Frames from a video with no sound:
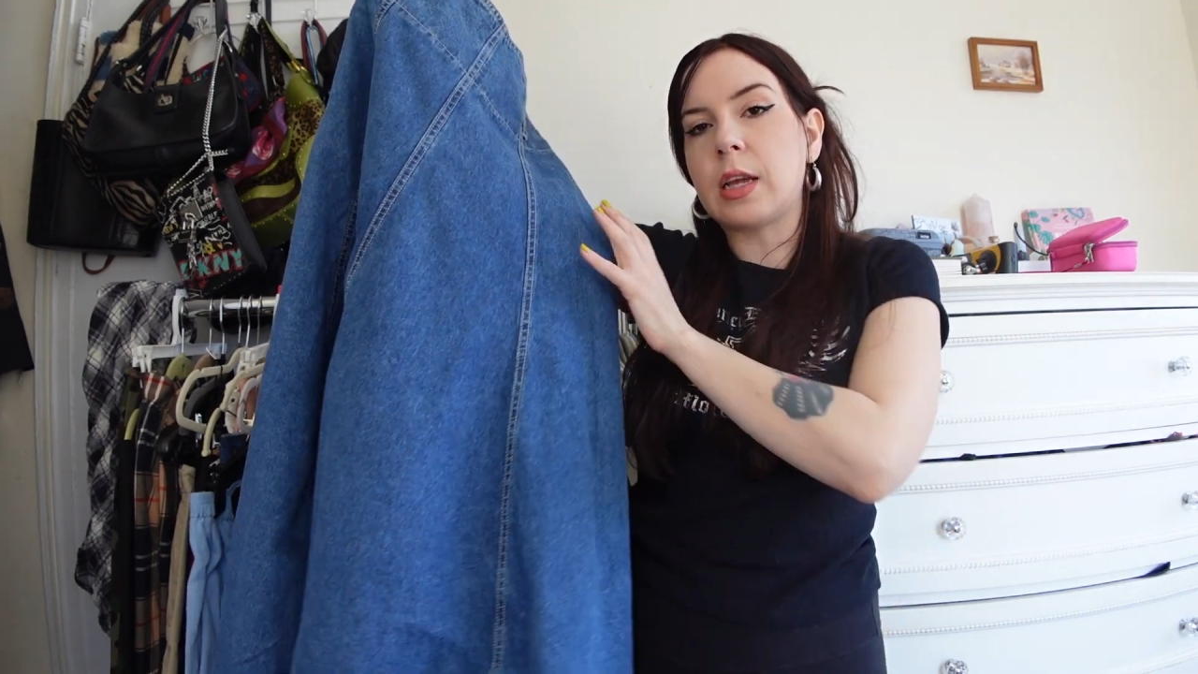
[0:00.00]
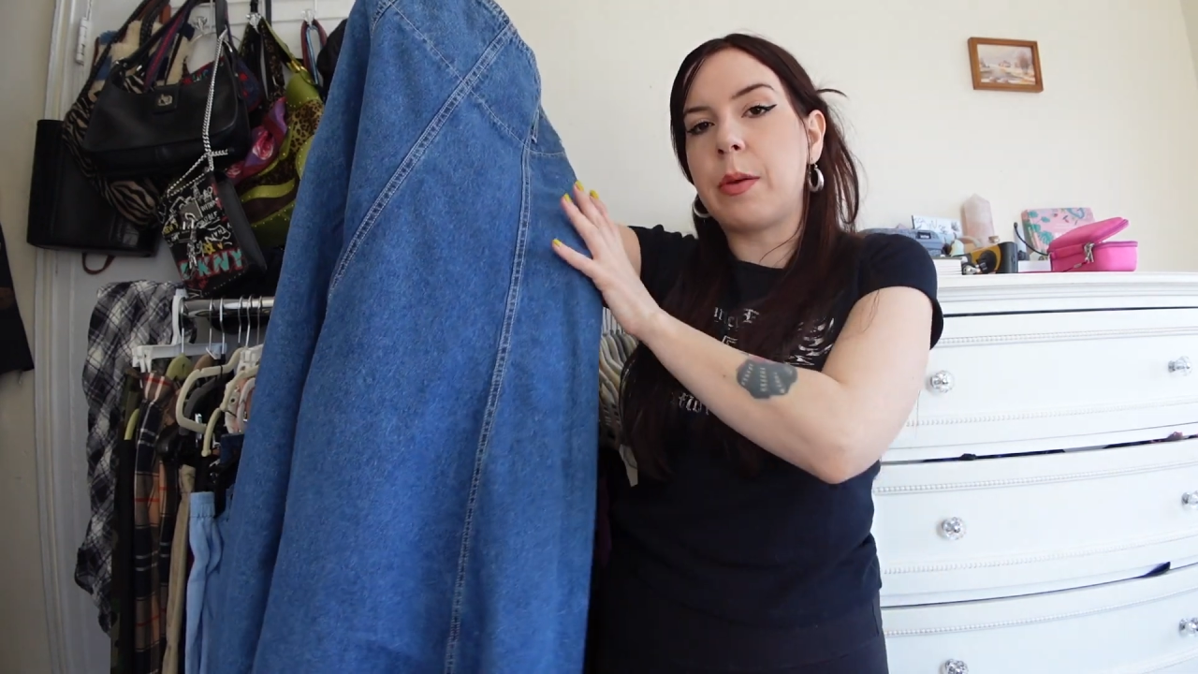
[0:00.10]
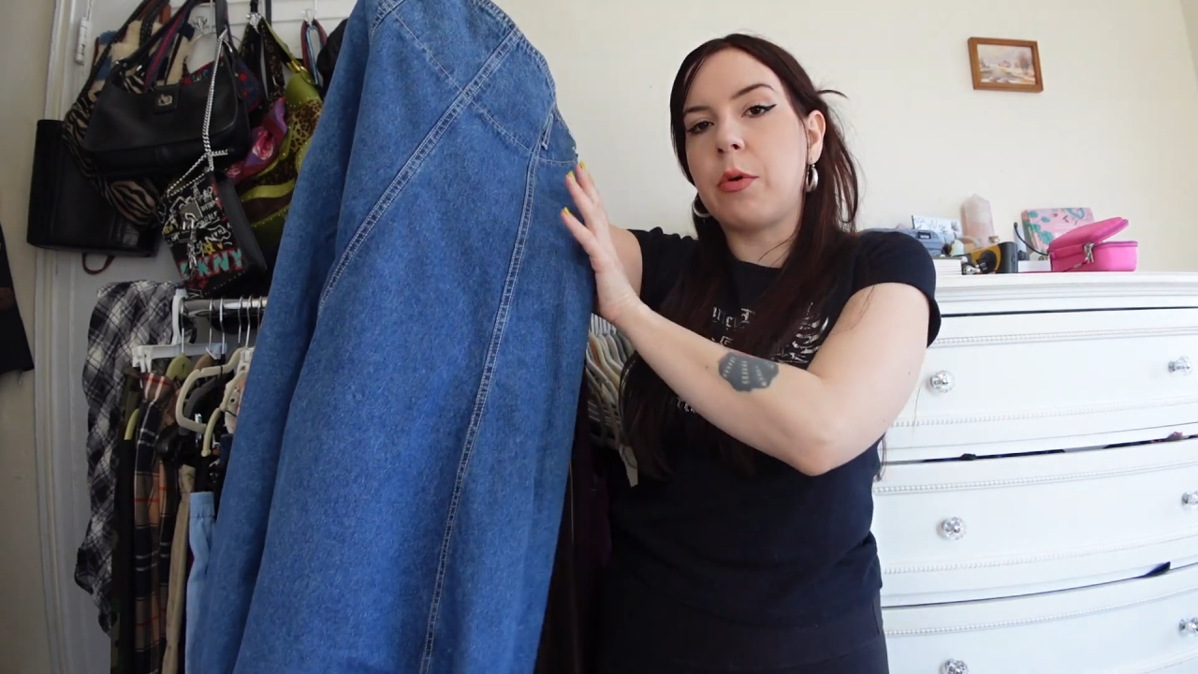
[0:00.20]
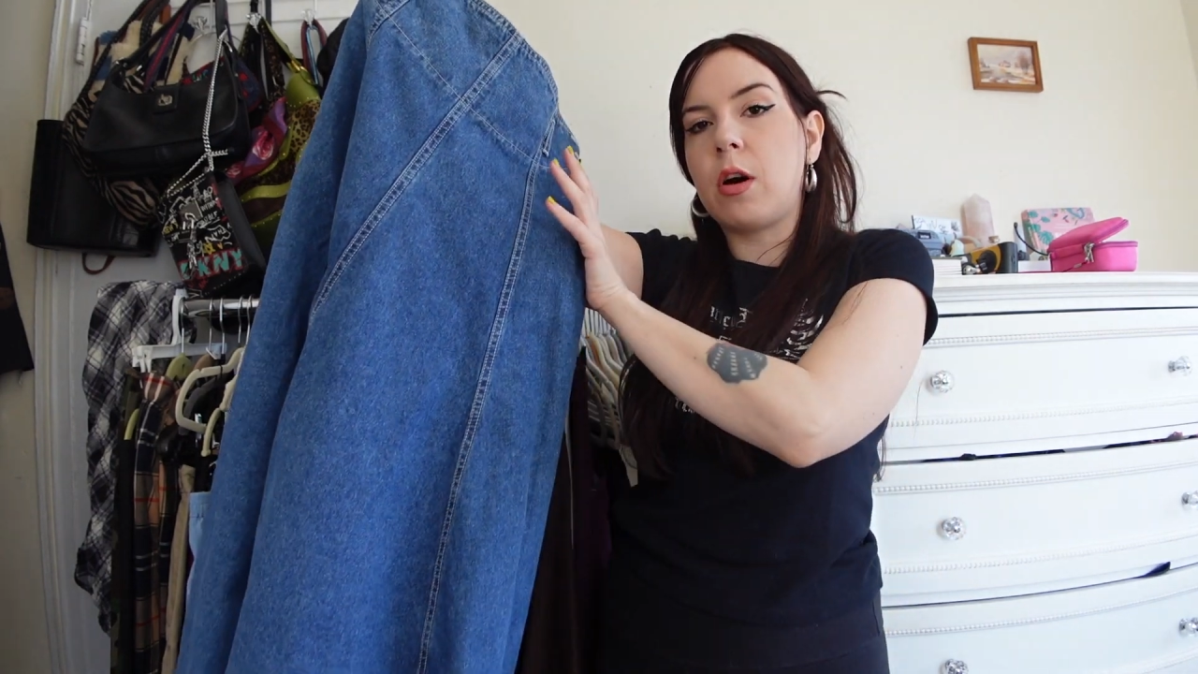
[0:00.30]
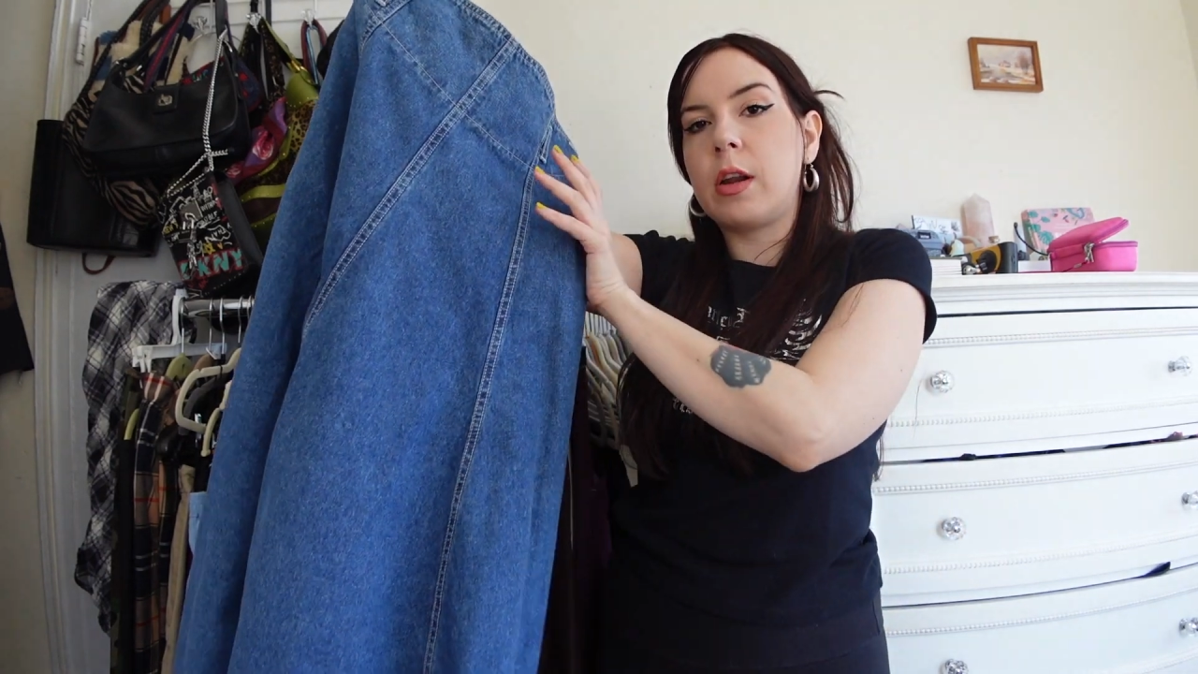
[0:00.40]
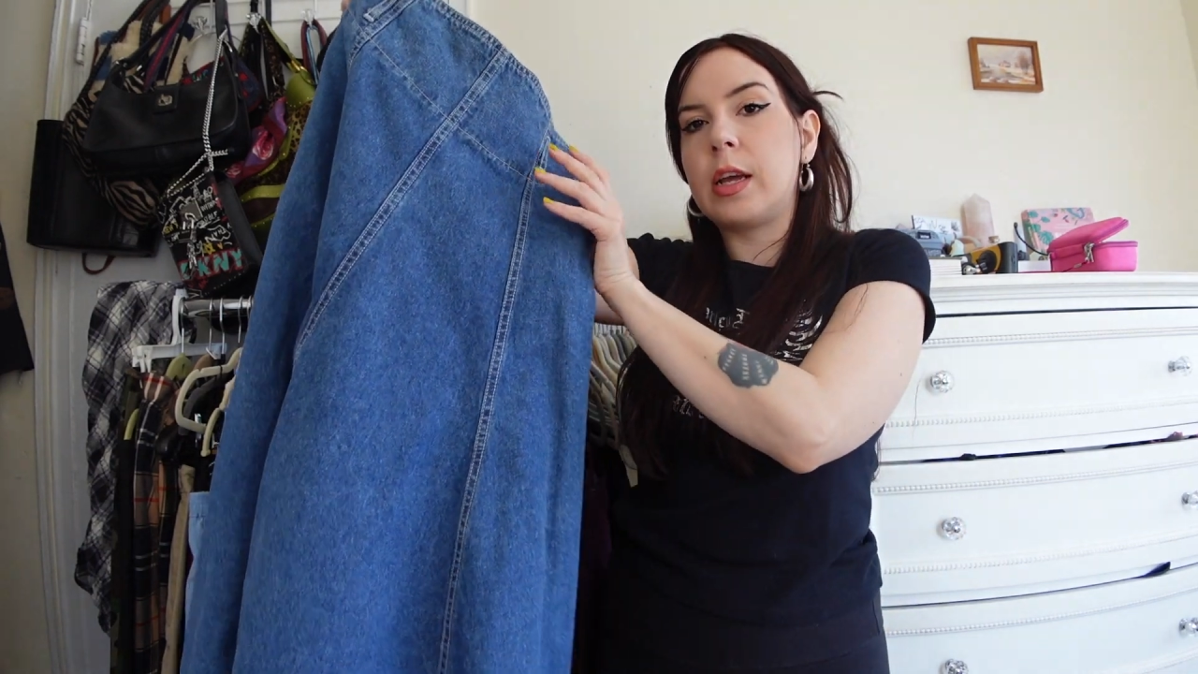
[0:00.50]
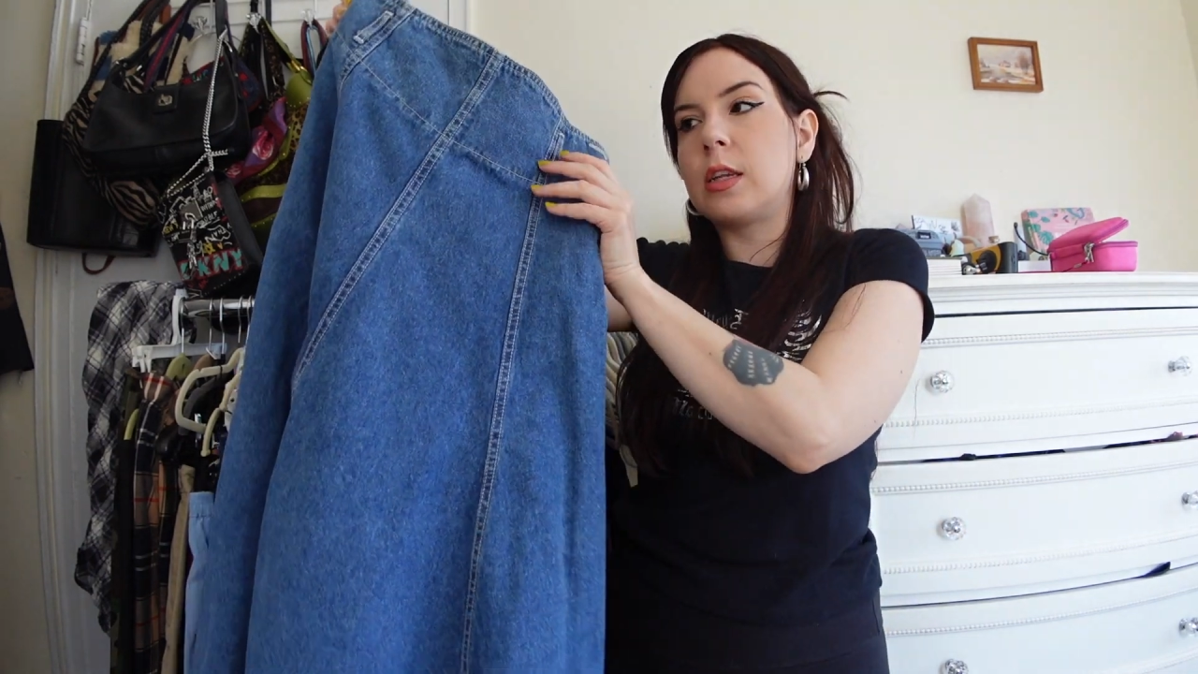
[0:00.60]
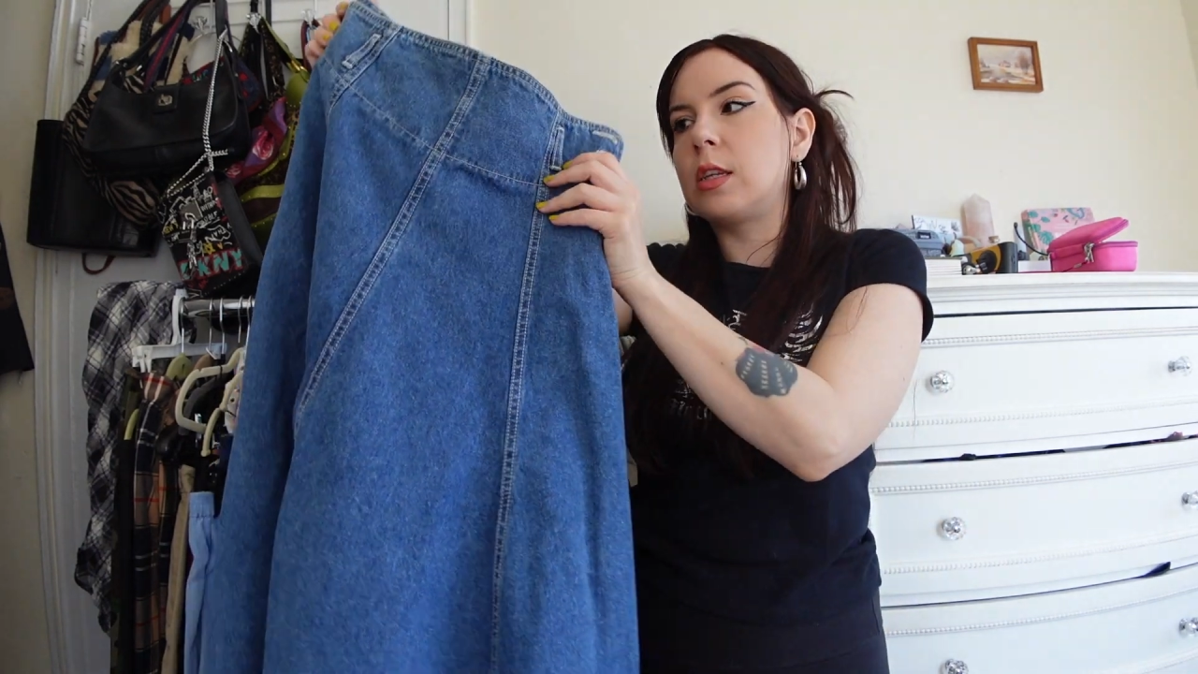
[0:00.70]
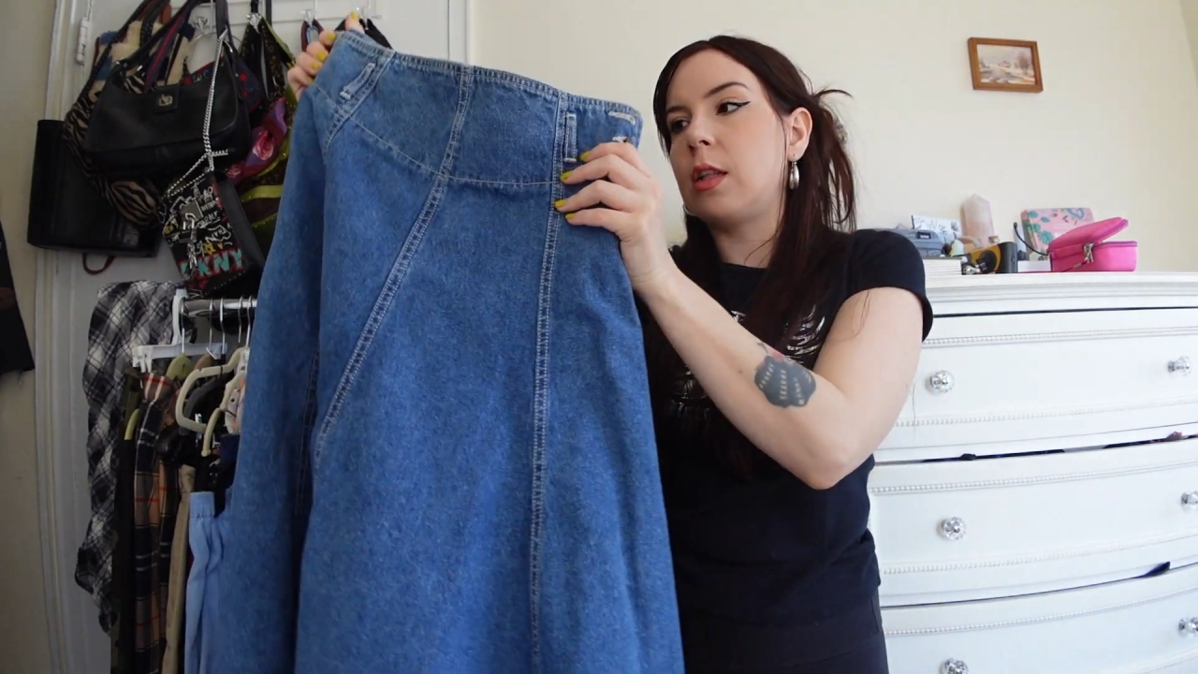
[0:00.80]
I bought it